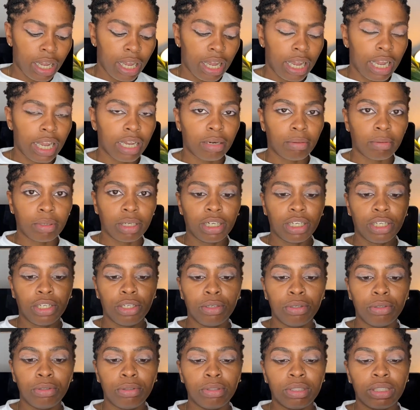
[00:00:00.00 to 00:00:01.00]
and I'm gonna
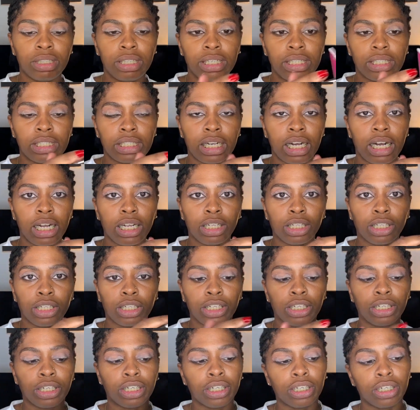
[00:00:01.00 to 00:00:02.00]
use this
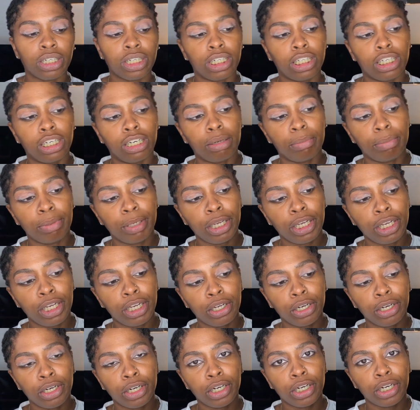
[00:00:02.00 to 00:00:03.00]
color up
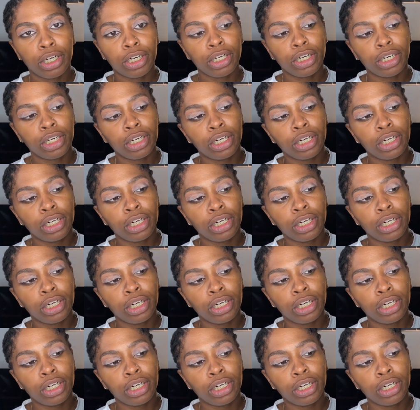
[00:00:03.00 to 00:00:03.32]
here,